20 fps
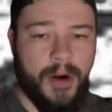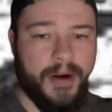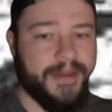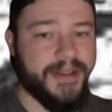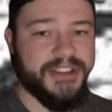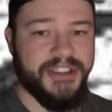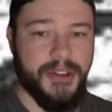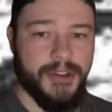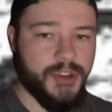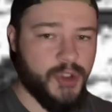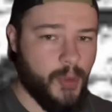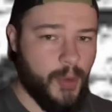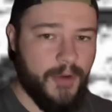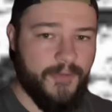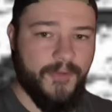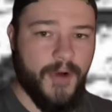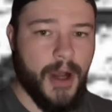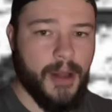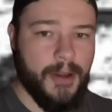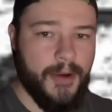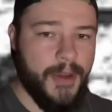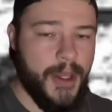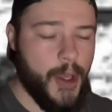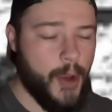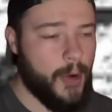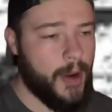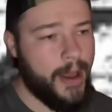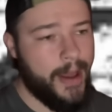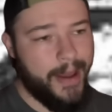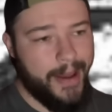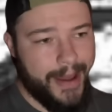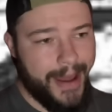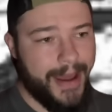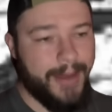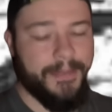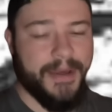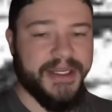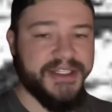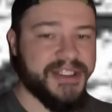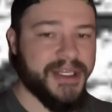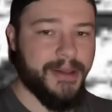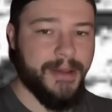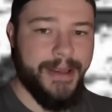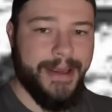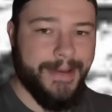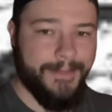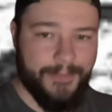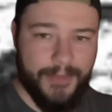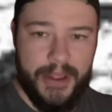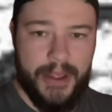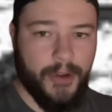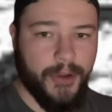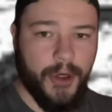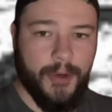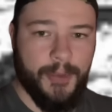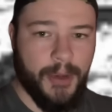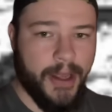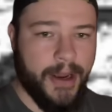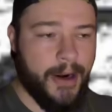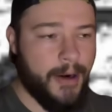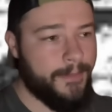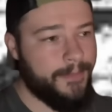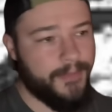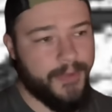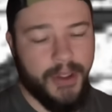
of the children would follow you and basically kill your player.